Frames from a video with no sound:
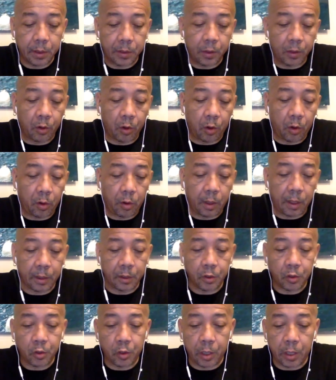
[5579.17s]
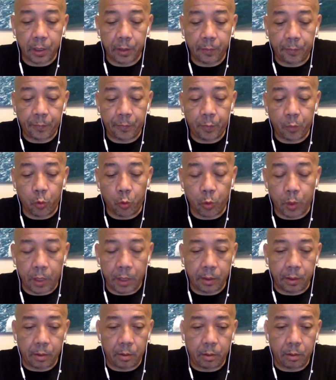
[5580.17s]
to go and try the food, and
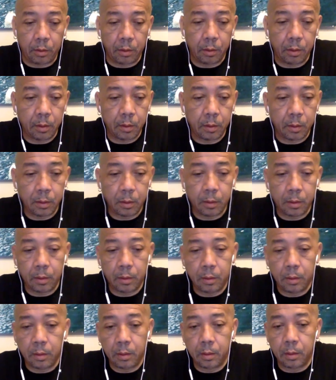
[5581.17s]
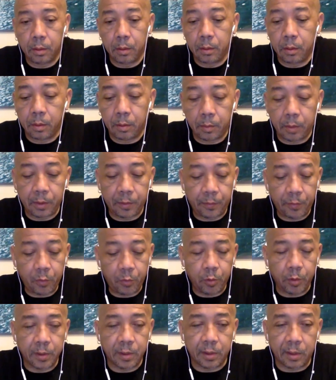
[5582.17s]
you know, mm-hmm. but the food
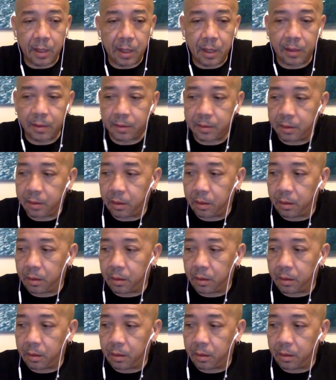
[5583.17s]
was nasty.